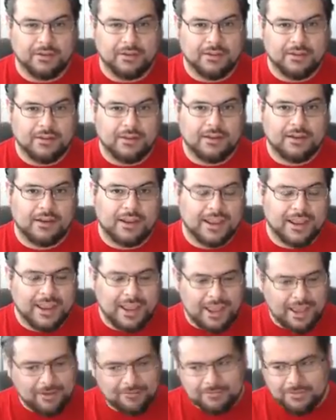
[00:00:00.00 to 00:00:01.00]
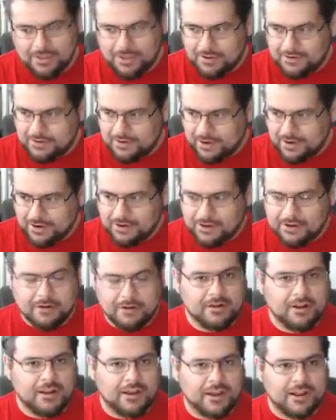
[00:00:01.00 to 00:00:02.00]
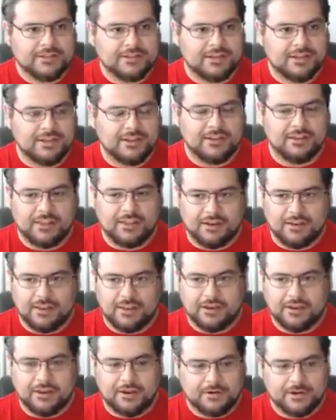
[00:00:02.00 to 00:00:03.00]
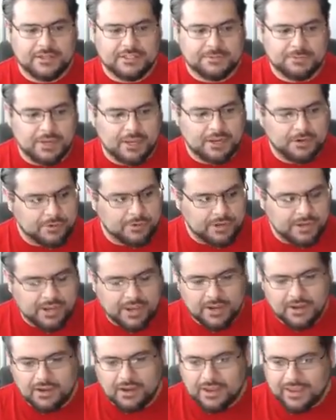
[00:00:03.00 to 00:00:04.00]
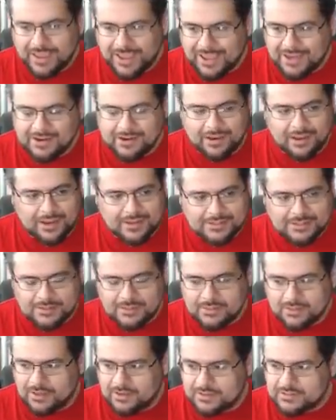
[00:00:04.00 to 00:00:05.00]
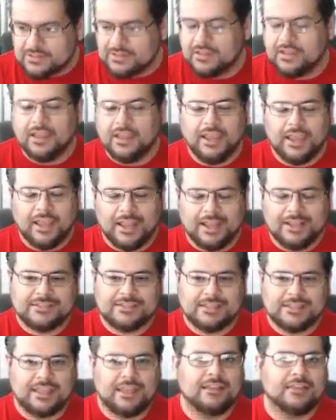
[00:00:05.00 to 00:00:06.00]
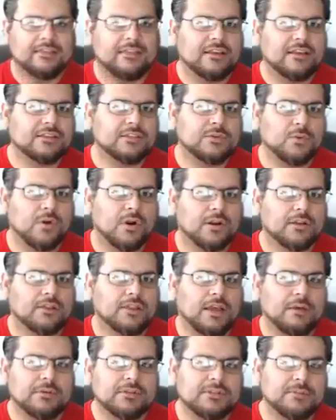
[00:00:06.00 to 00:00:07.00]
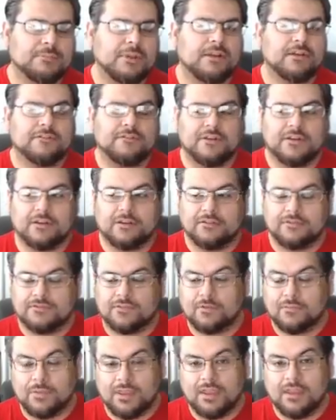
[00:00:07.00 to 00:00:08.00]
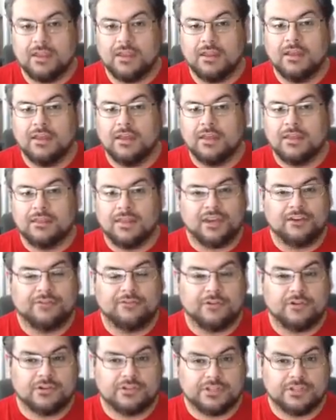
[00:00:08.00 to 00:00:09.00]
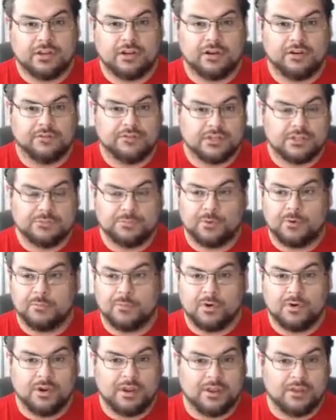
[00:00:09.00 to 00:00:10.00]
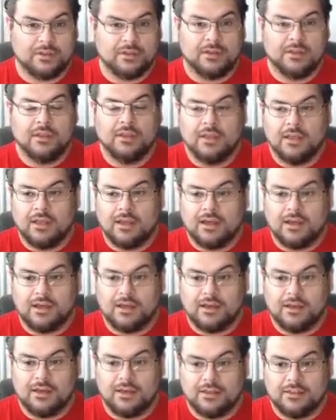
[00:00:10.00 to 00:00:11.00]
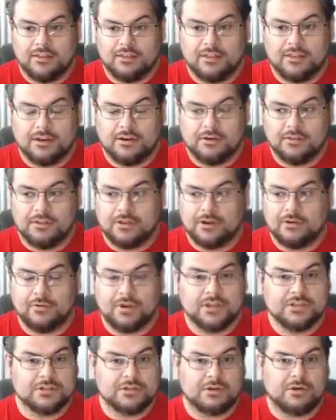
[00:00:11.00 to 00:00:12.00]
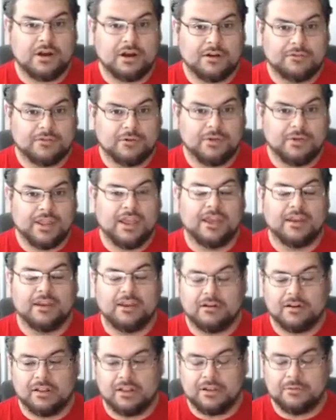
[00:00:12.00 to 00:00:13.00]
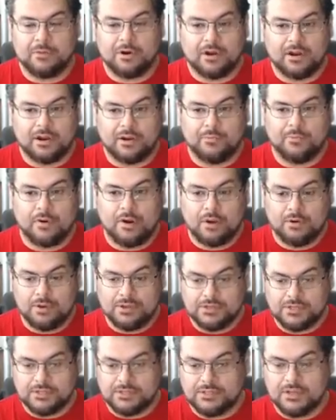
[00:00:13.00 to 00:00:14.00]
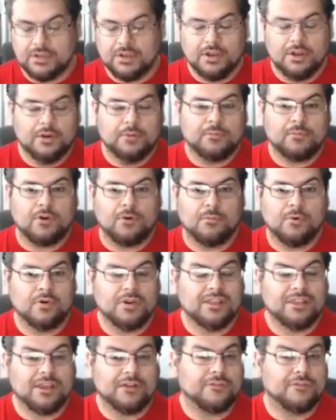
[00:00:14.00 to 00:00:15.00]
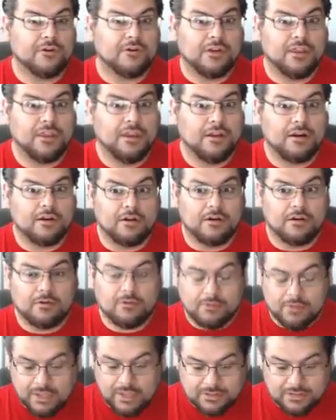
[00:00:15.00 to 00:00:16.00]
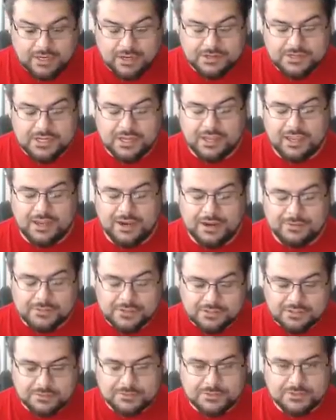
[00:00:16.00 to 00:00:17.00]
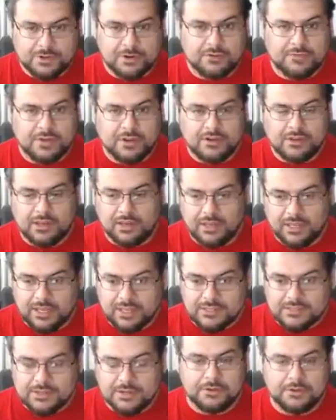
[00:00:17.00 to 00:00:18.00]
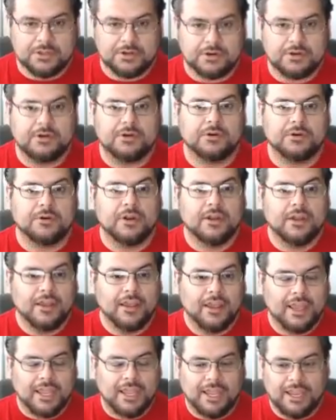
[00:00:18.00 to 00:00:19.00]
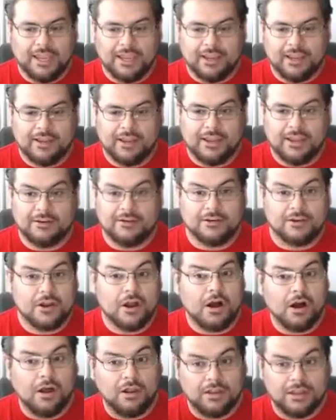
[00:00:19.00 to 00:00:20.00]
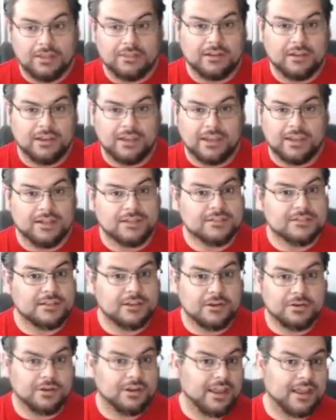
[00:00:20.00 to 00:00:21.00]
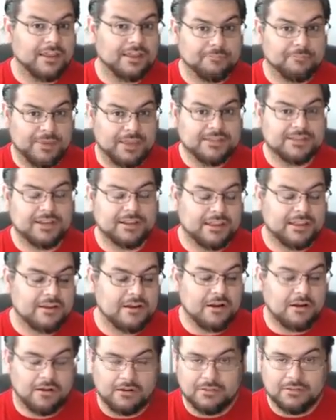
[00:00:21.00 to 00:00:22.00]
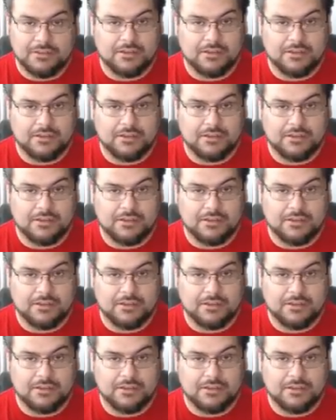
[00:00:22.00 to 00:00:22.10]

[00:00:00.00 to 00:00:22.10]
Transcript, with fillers: Like, have that, that curiosity, that, that curious mind where you're kind of like analyzing things and seeing things work. That was the benefit of, for me, that first year of just promoting Uh, you know, the original offer we had here at Elite Marketing Pro, and just promoting that for a year without touching it and just observing the leads go through and, and calling the leads, you know, like basically call all